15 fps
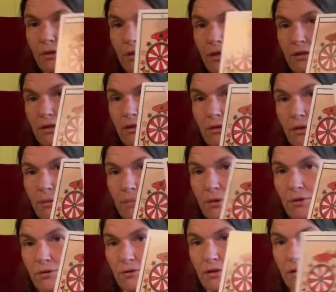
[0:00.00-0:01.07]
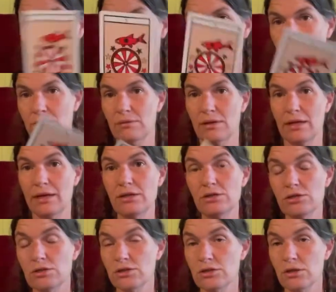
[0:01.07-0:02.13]
not the only person in a
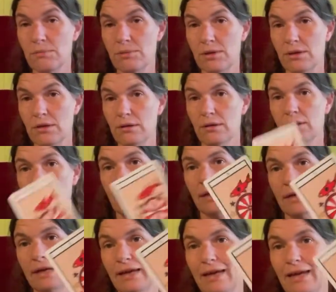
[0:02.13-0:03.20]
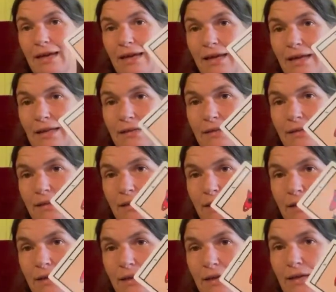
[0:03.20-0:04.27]
relationship here. And
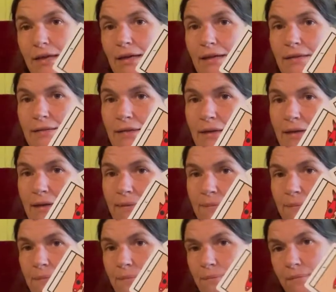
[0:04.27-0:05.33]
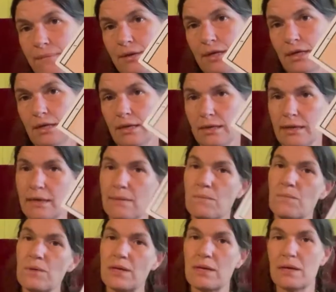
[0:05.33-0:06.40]
it can
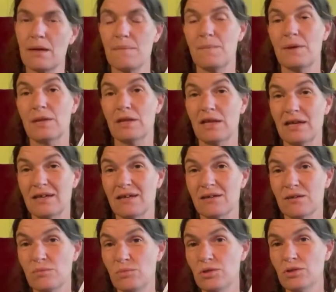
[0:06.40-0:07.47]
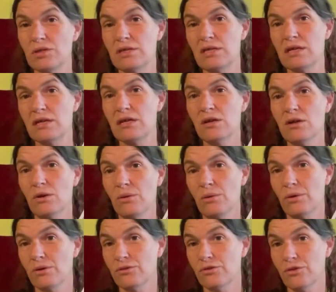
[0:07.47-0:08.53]
be a bit like a community
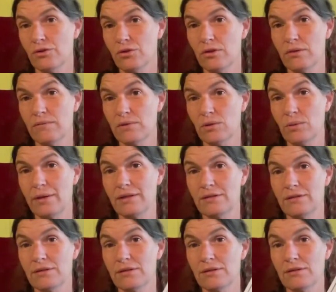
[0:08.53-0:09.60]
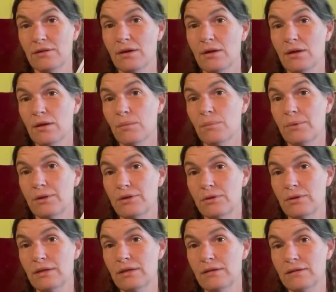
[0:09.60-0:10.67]
or a circle of acquaintances, but there
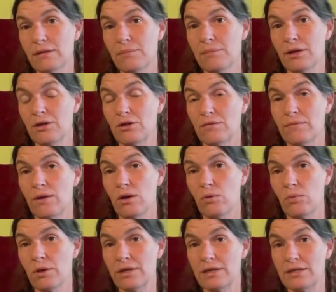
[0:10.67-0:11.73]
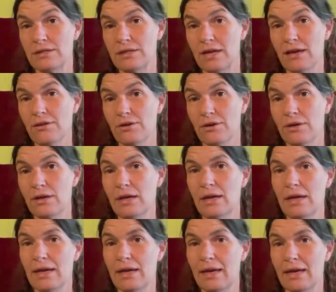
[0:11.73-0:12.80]
is a matter of all working together.
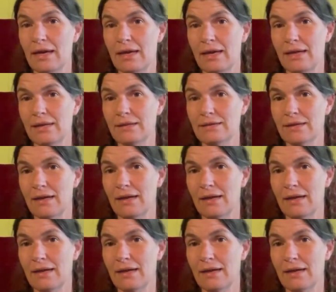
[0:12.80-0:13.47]
And